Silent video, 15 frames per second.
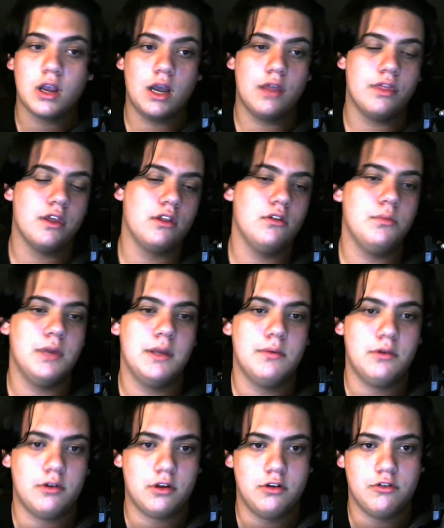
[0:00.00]
I think they'll be able
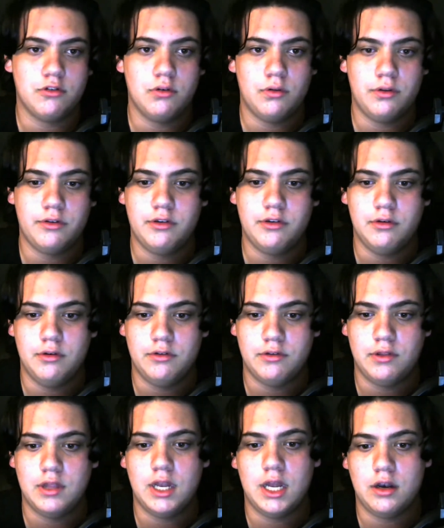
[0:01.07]
to control the series and
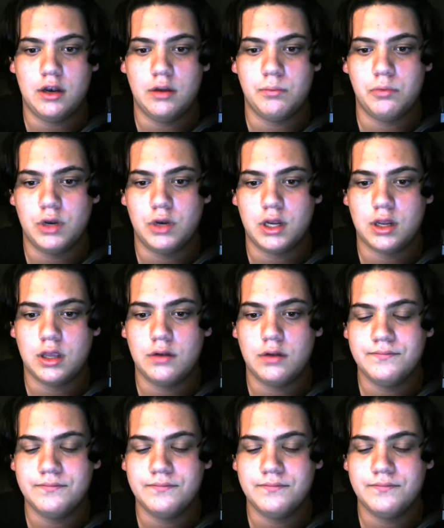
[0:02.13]
then end up winning it.